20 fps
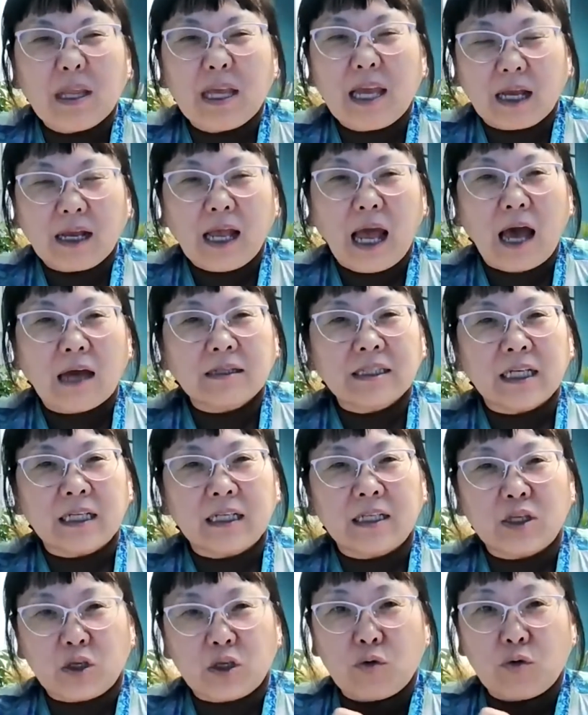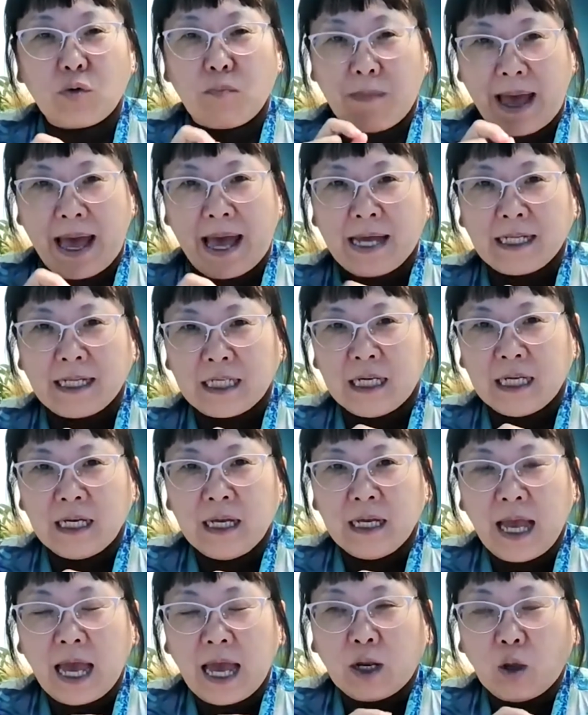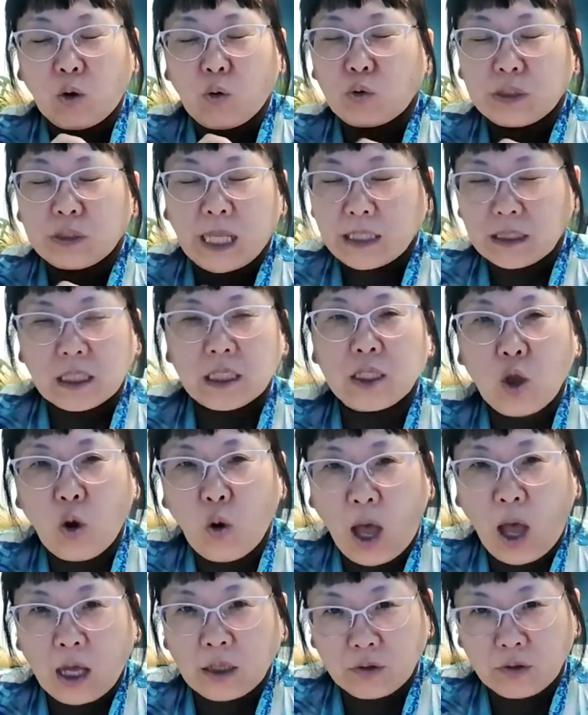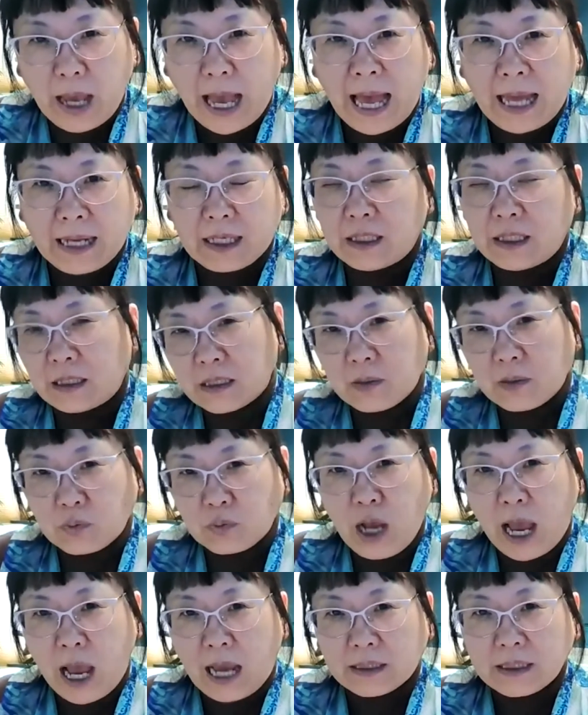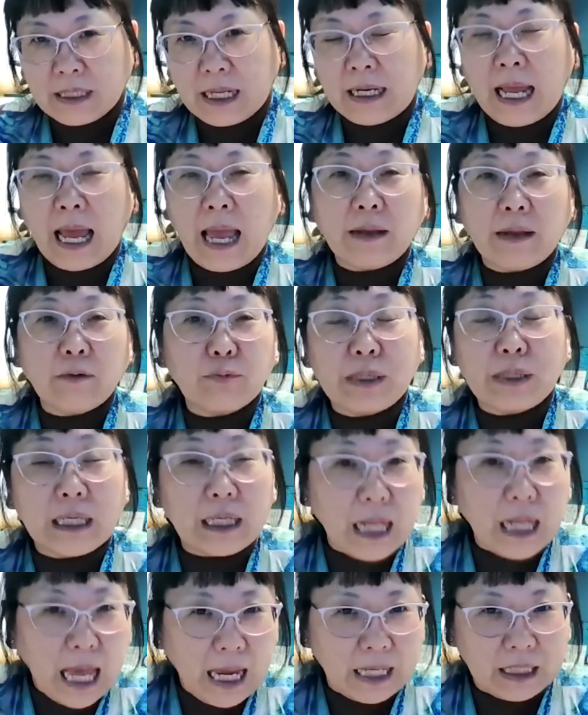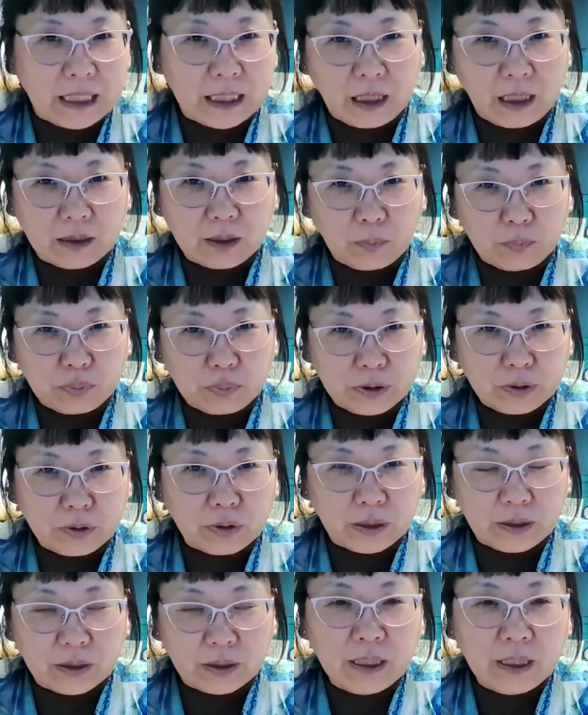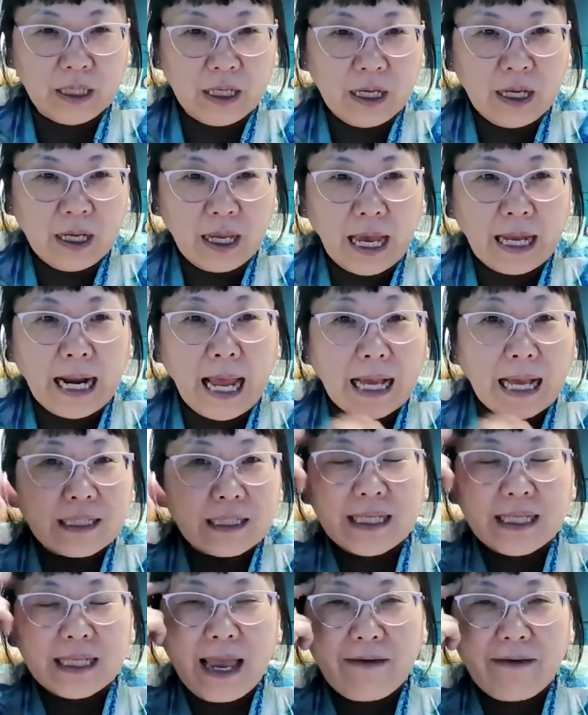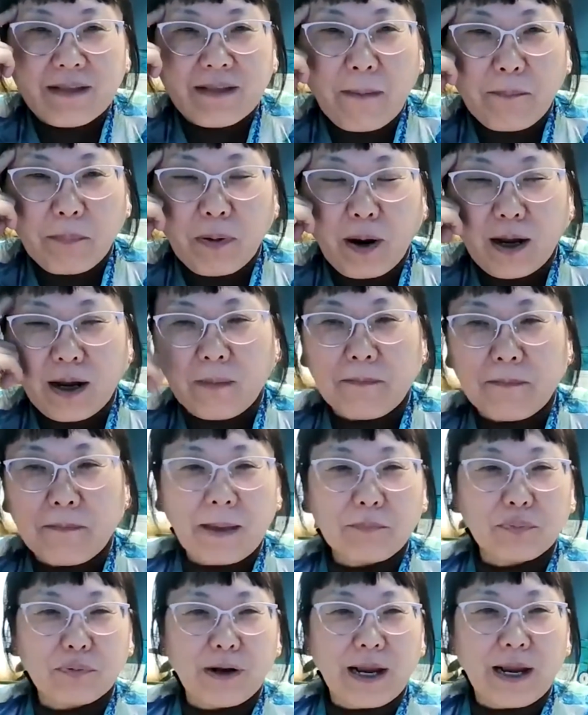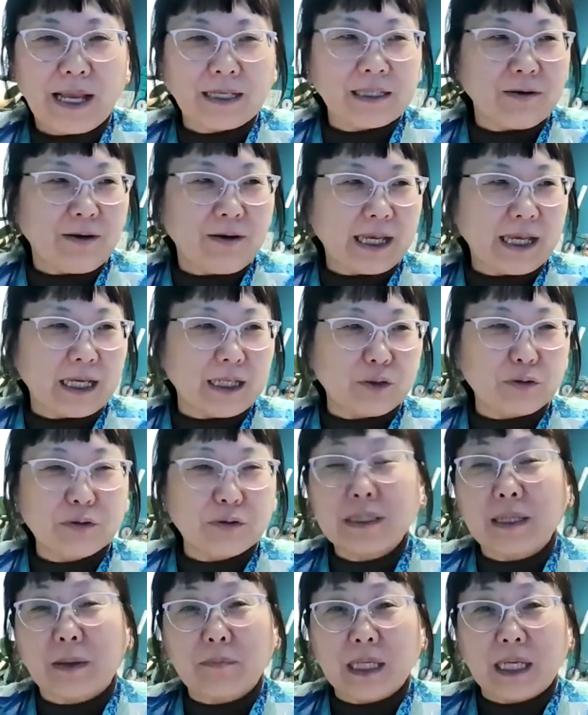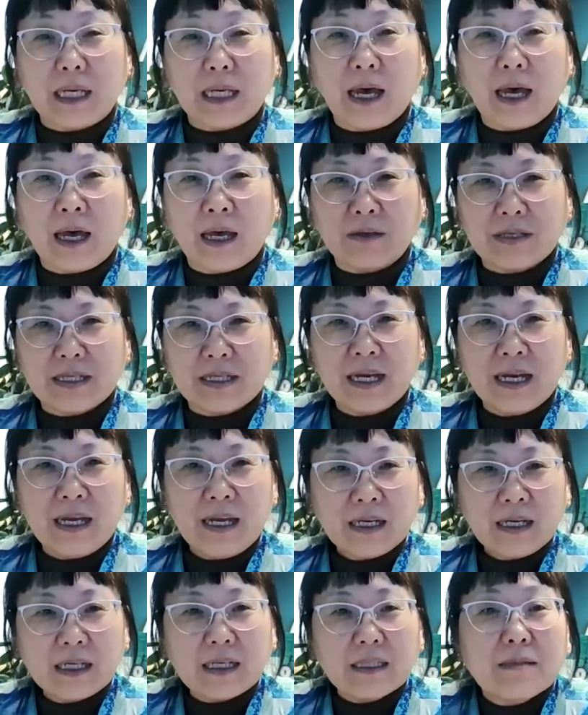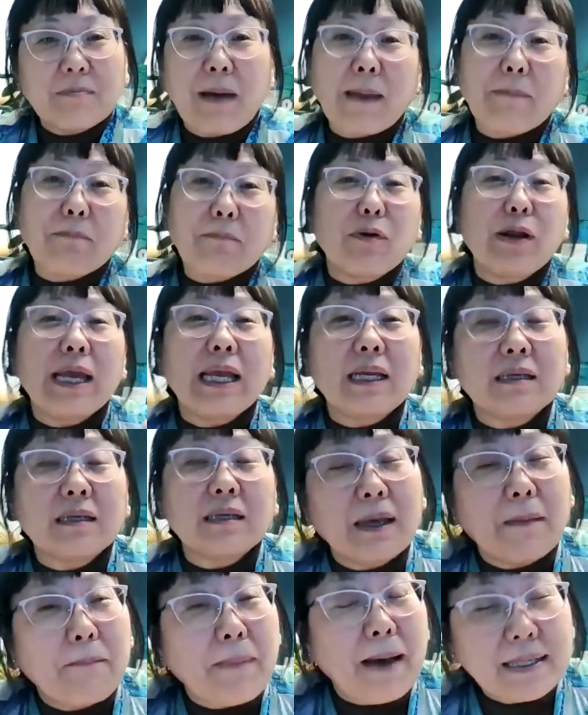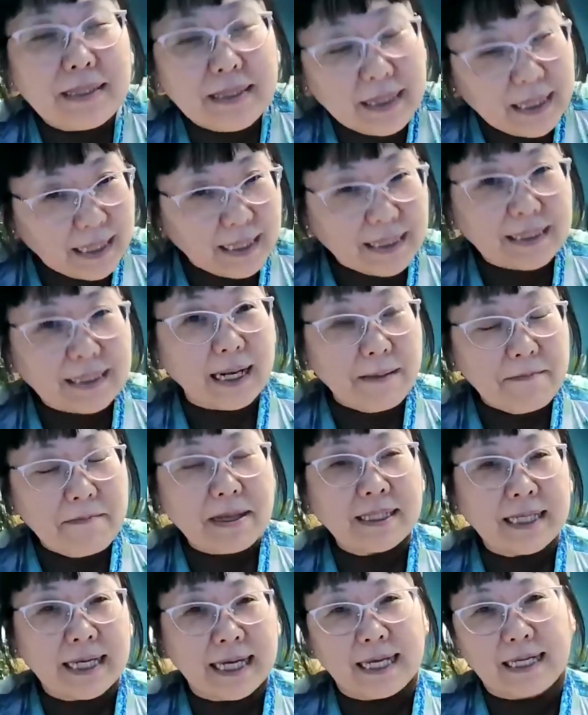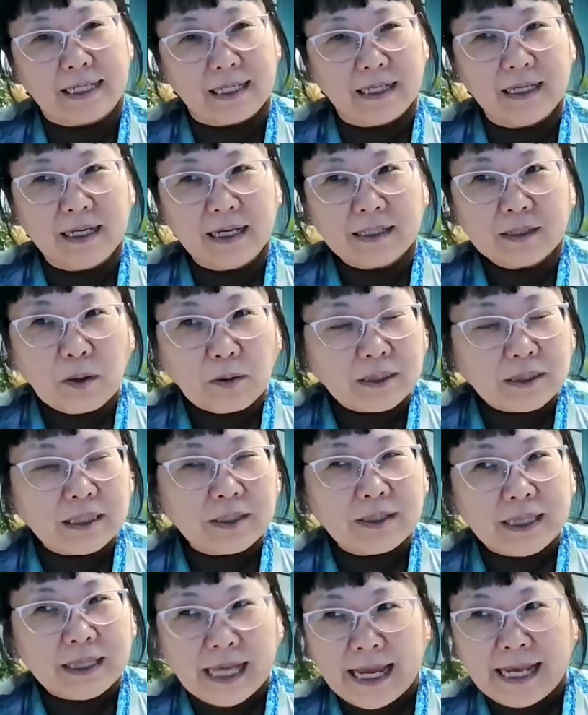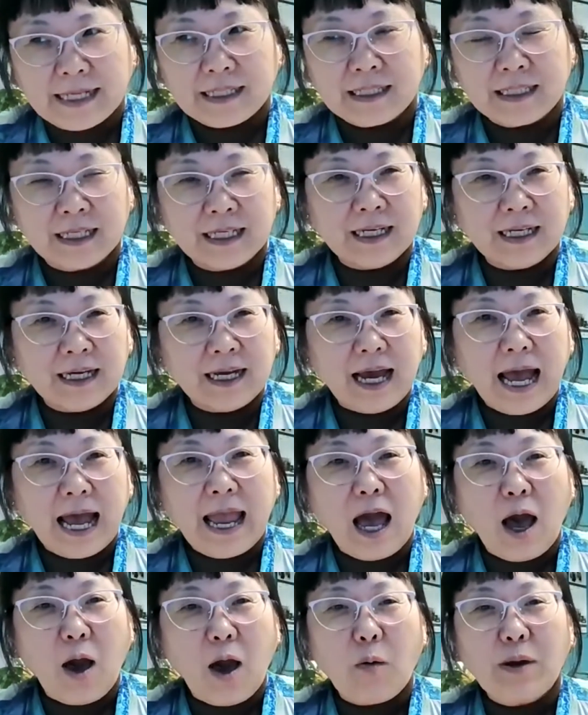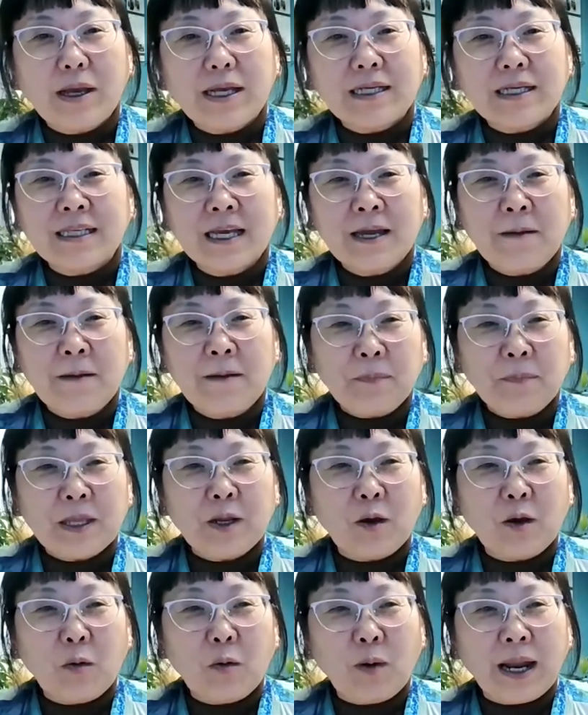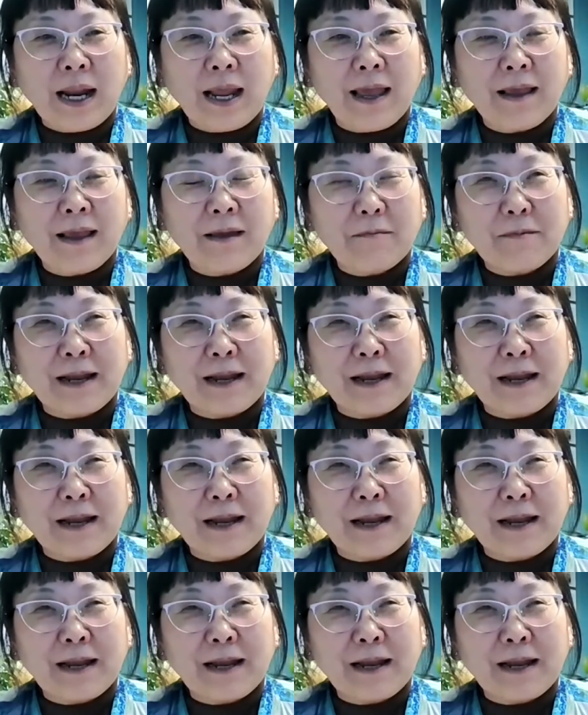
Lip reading: accountant you met, and who doesn't know how to add and subtract. And I relying on computer, and I save that part of my brain so I can do something else, because my brain capacity is limited. Don't you think? I always, when I